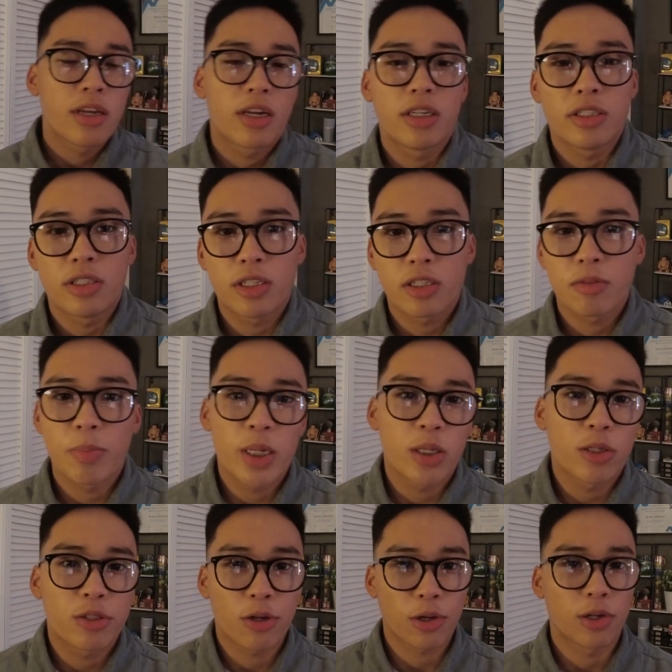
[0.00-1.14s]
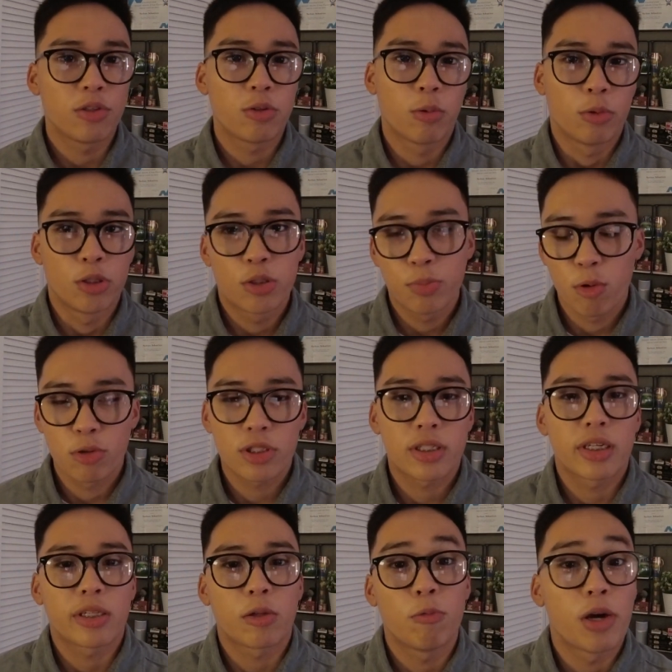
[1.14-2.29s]
because it's mainly targeted towards
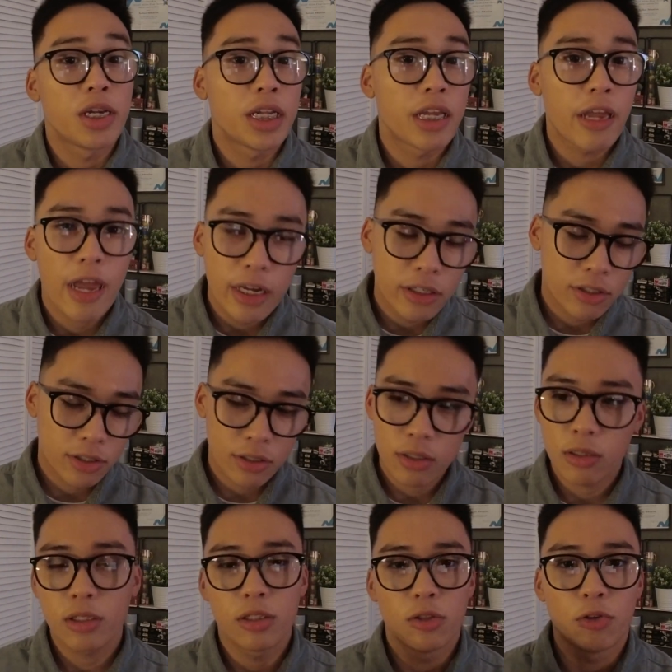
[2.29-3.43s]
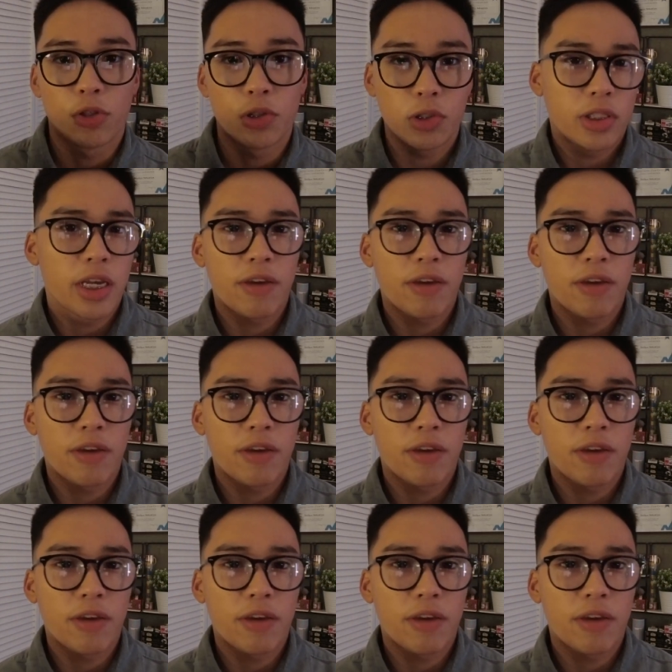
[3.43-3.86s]
sports like the 1DX.